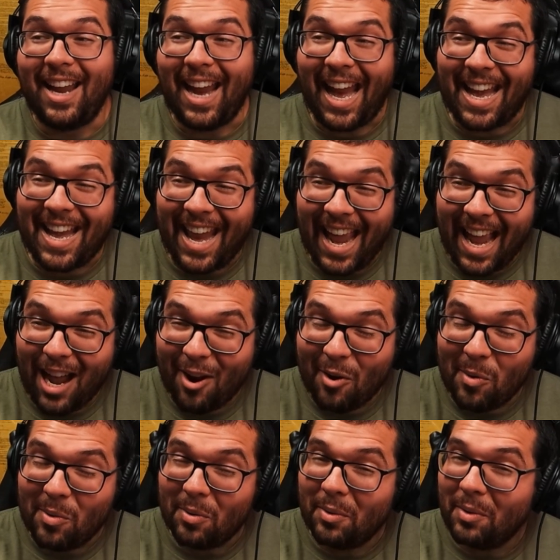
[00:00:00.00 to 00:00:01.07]
And
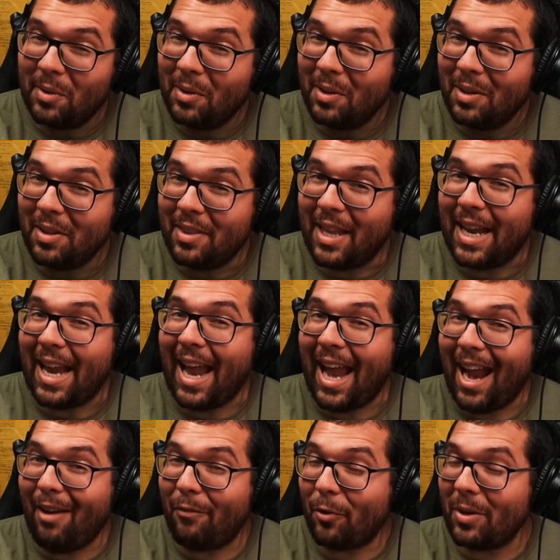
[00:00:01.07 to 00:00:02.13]
now that
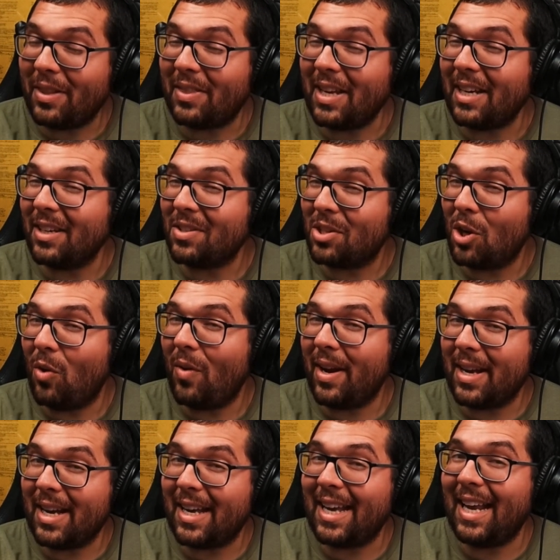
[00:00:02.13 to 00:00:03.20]
everything is
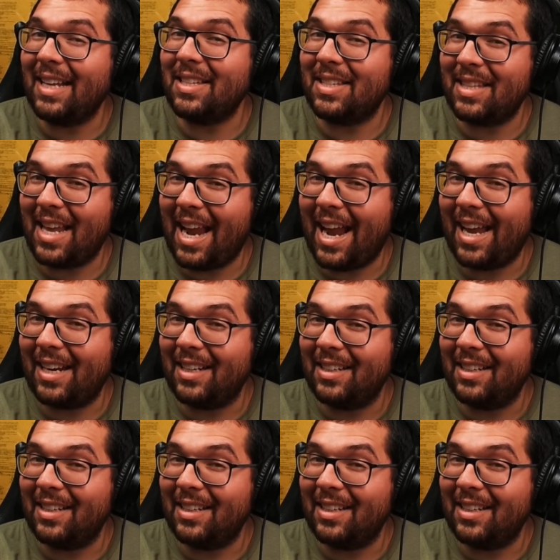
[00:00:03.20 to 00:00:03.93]
going against that,